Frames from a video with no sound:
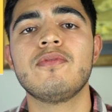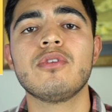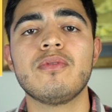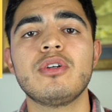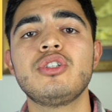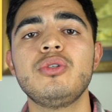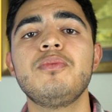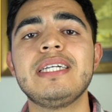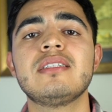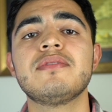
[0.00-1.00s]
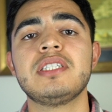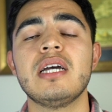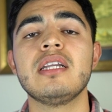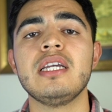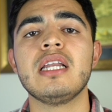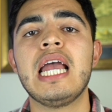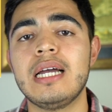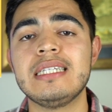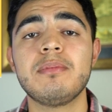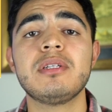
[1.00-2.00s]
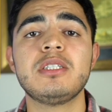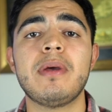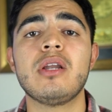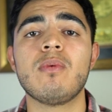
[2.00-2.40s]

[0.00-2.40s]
For the first two weeks of studying, I typically spent